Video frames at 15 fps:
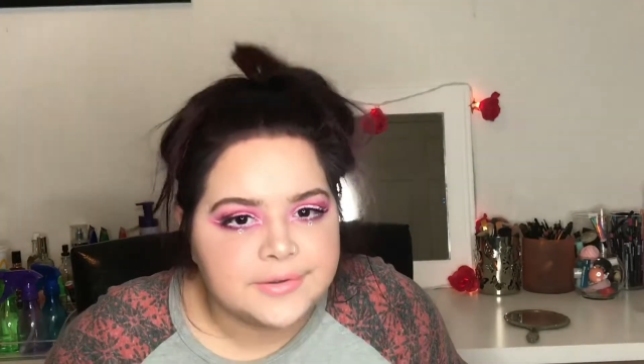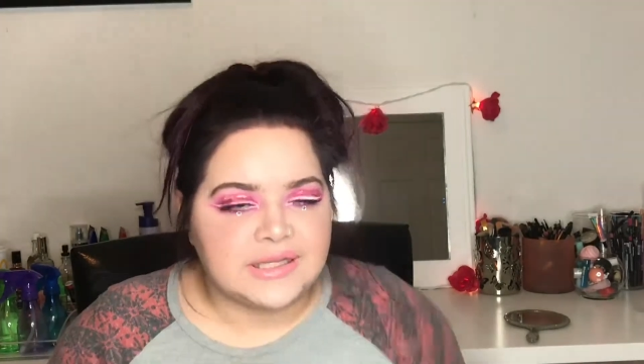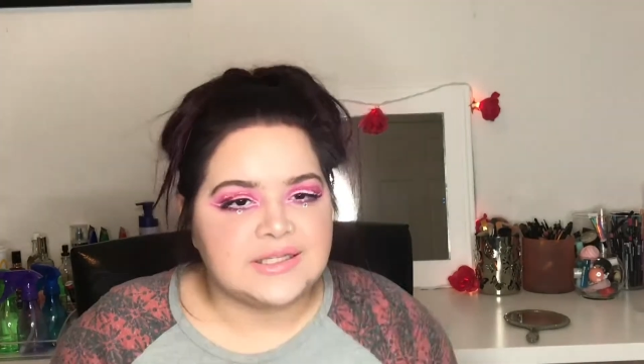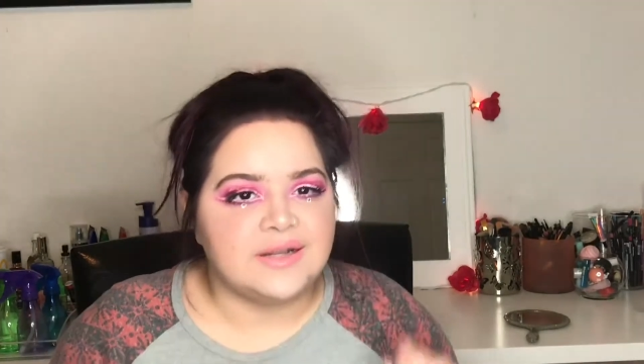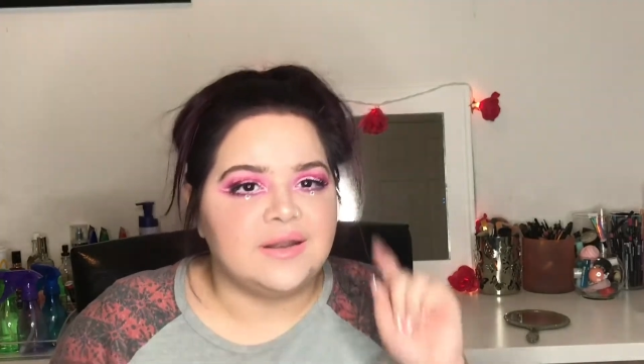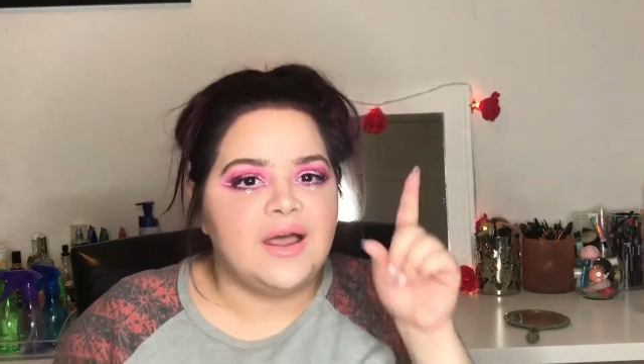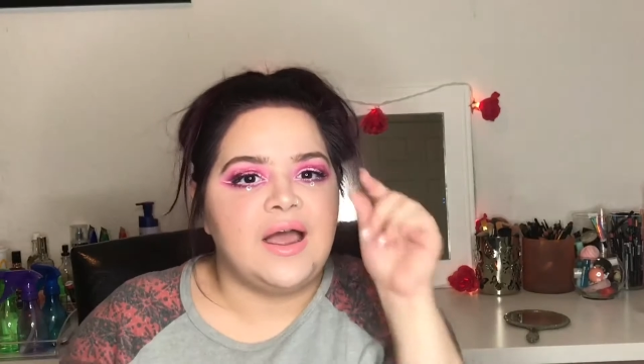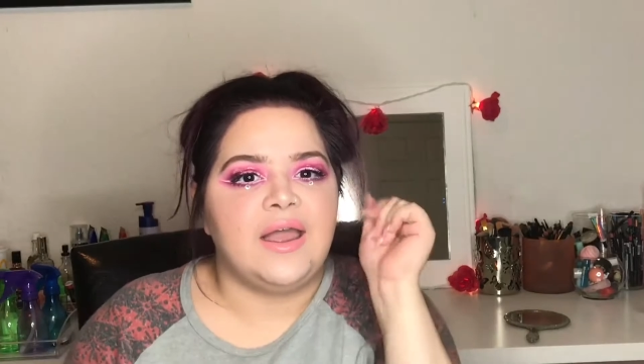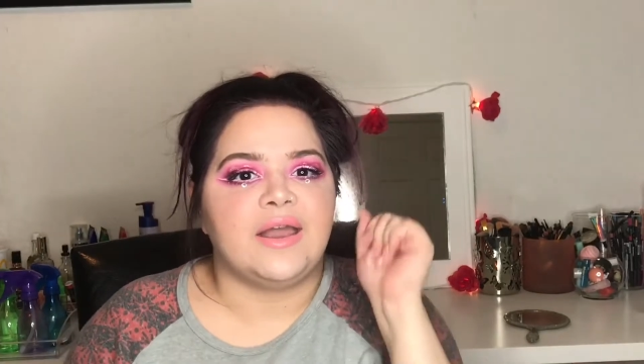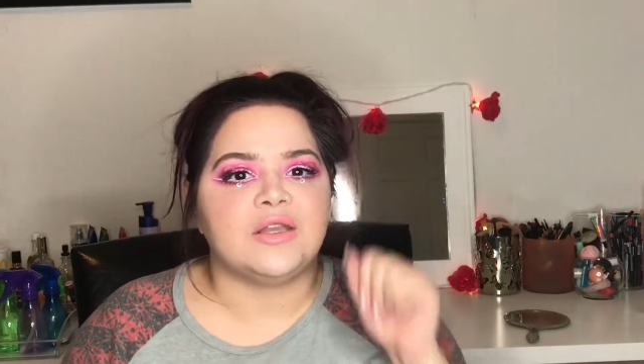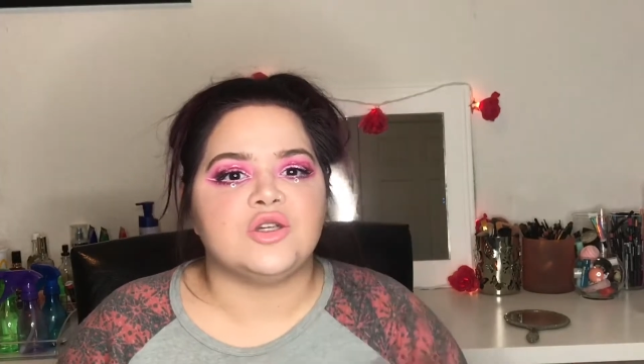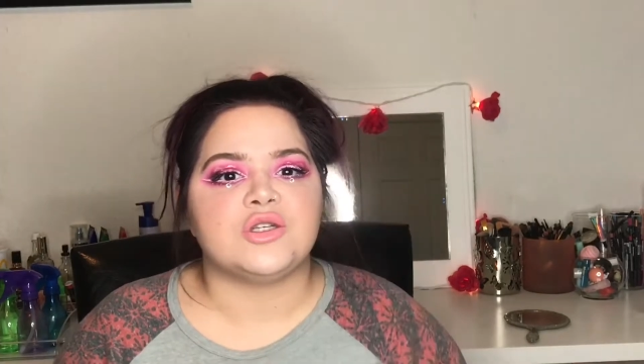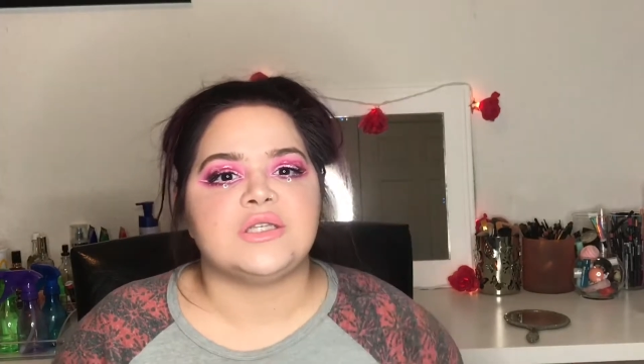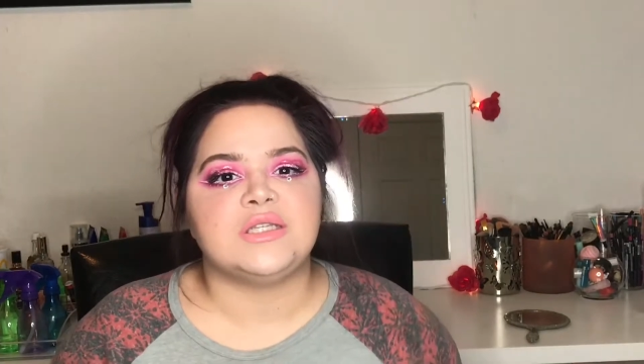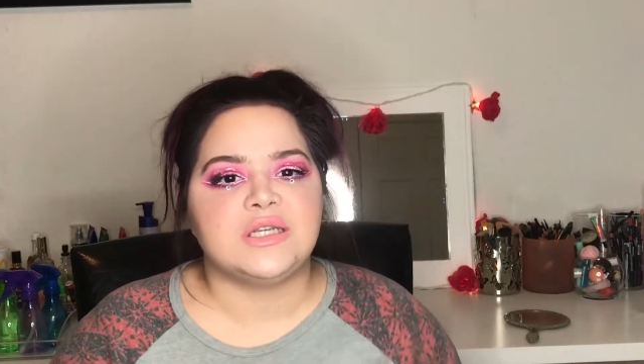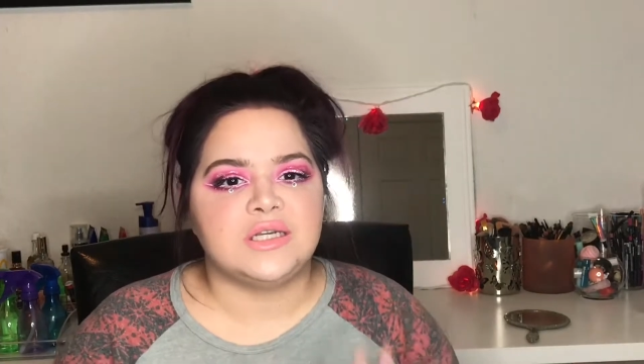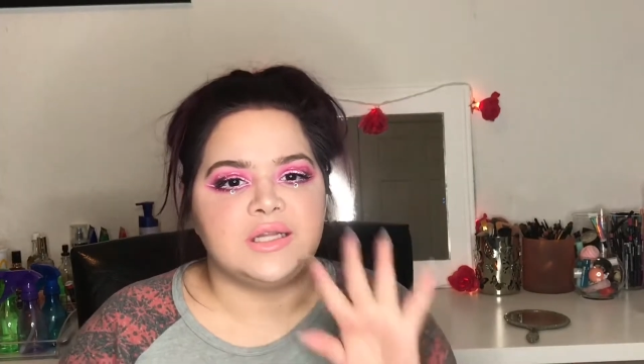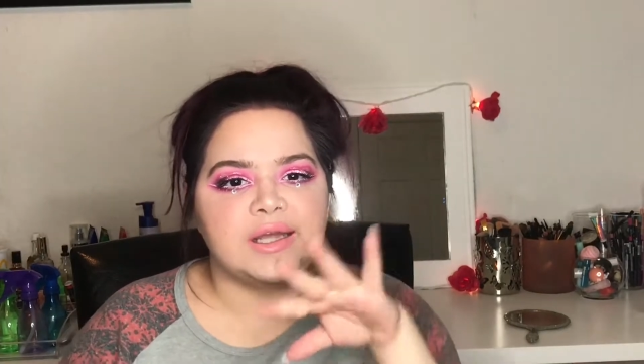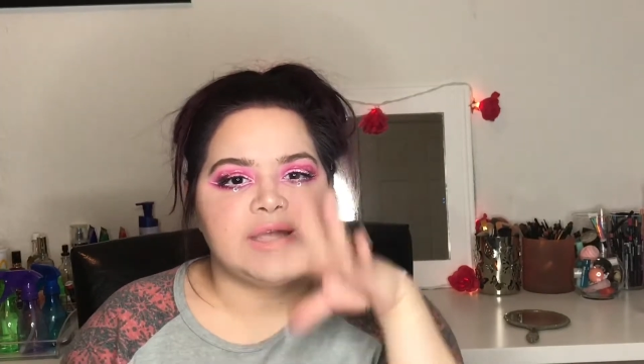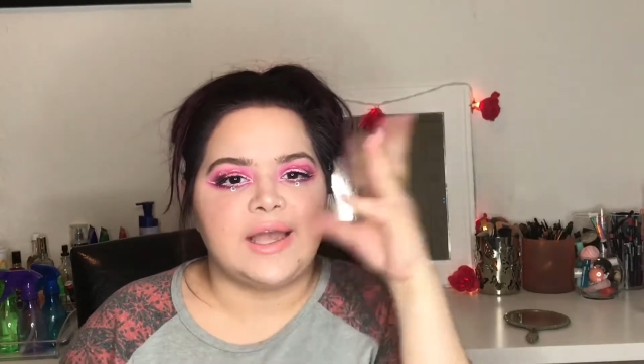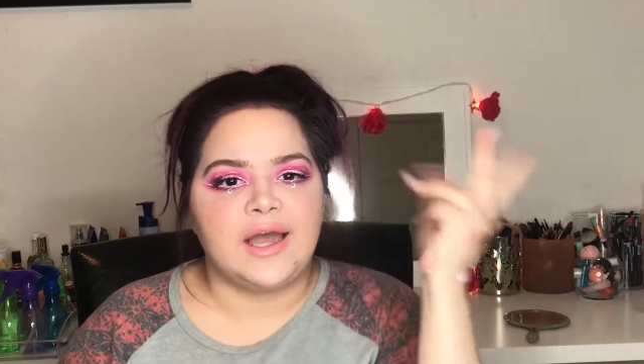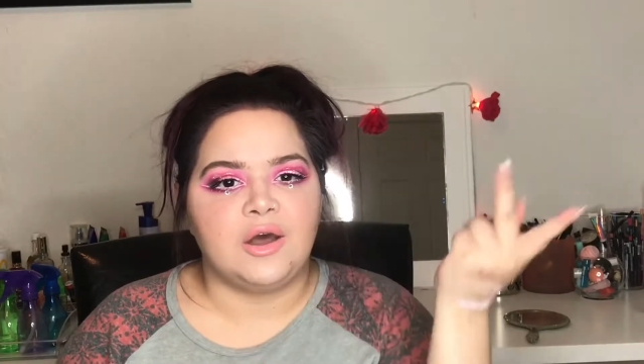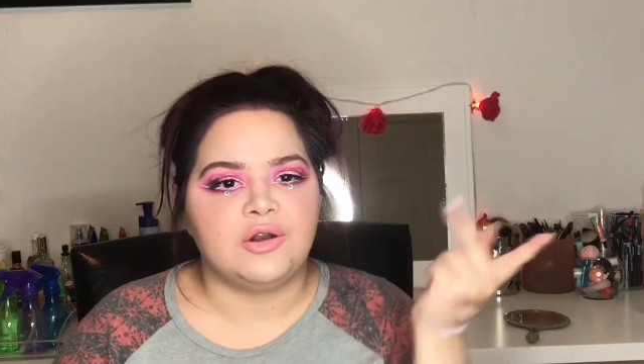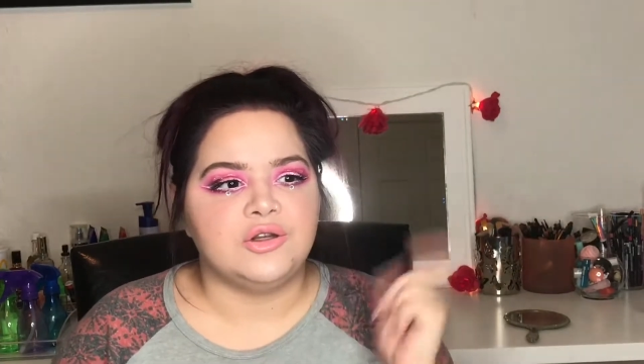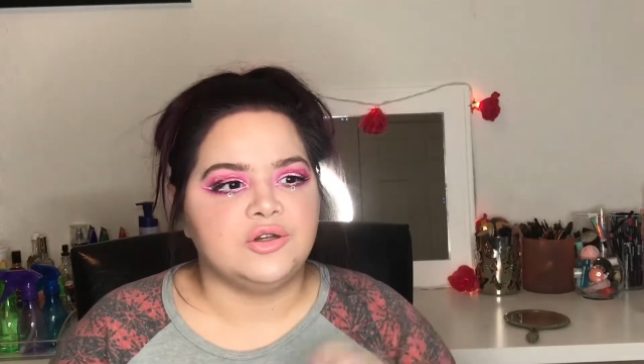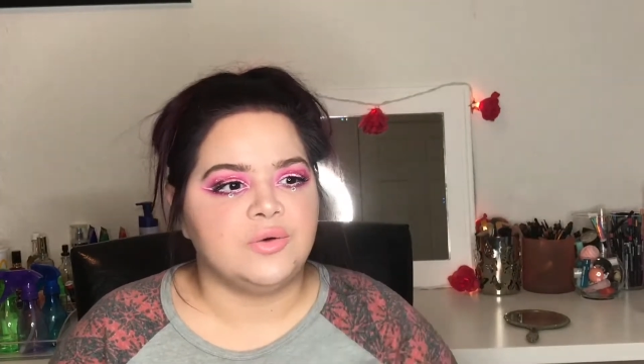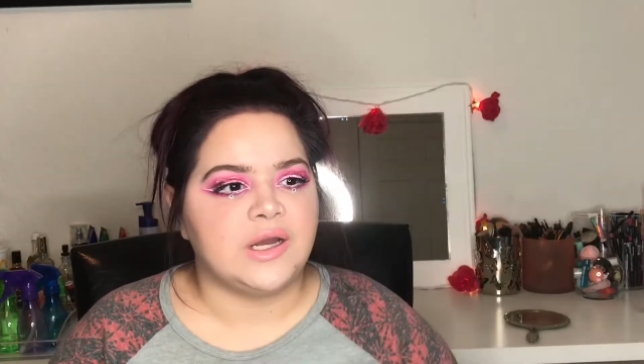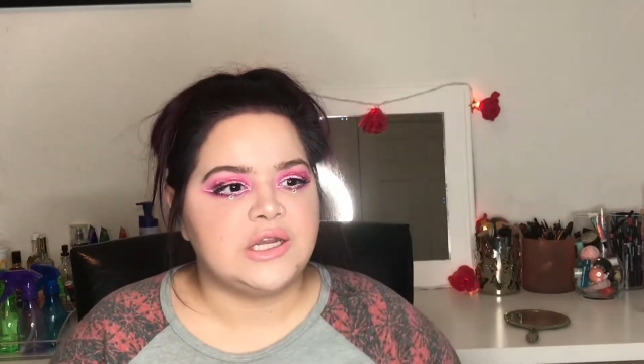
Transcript: That's a lie. I just did like how to do